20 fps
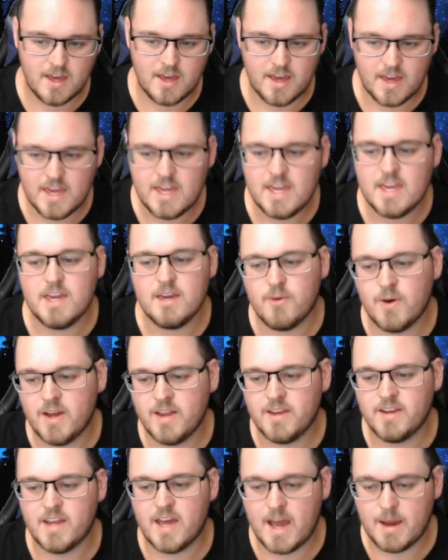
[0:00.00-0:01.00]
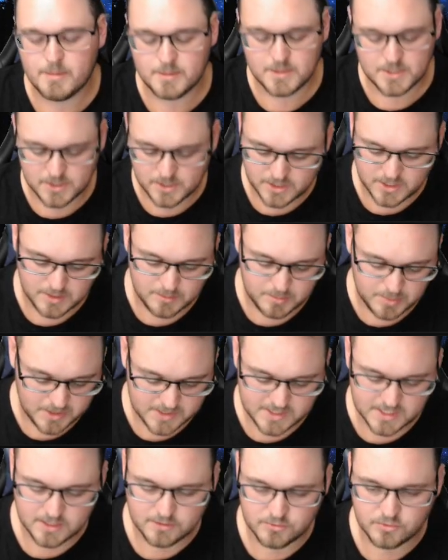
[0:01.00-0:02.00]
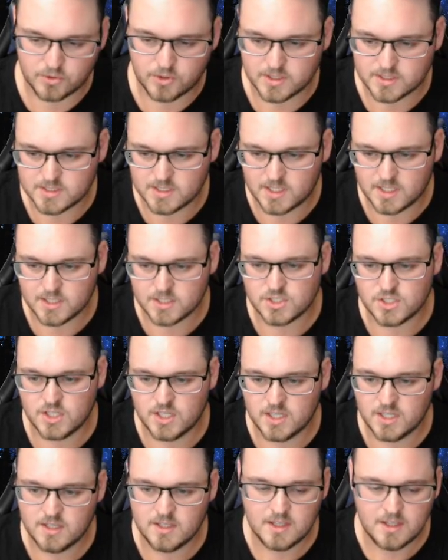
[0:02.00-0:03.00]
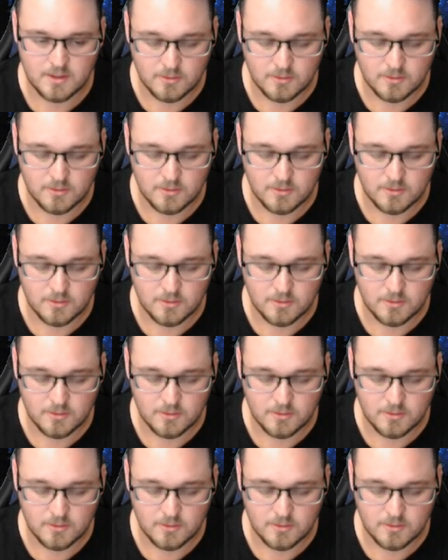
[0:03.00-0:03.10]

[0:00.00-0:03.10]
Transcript: He went absolutely ballistic for us last year.